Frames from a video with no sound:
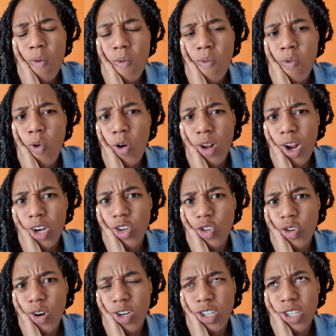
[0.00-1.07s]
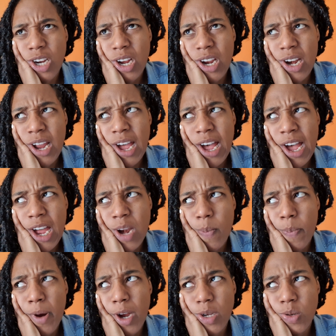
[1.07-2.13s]
road construction and
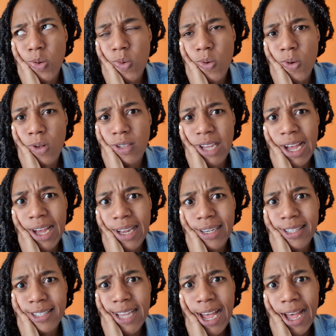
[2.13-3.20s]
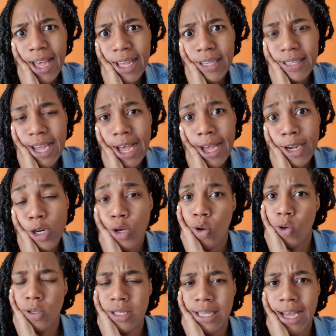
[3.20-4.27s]
potholes and signs and
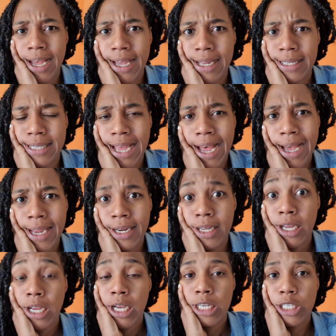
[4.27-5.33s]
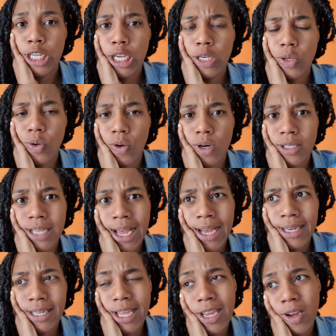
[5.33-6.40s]
no signs and detours
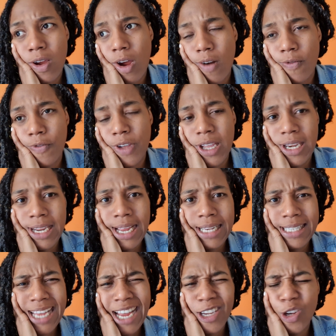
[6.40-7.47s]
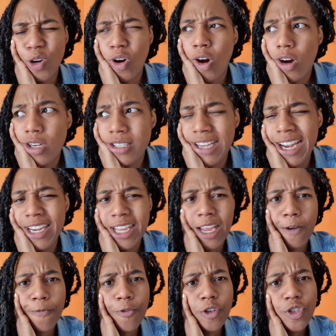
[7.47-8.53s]
and inconvenience, and you cuss and you
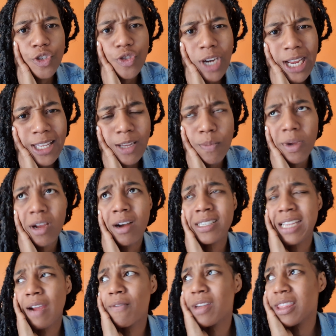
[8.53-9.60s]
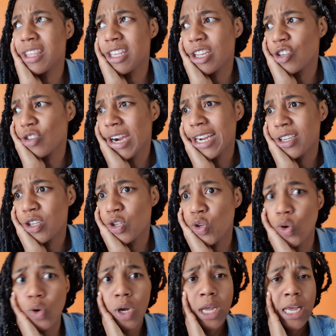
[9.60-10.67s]
get frustrated because everything you try to do,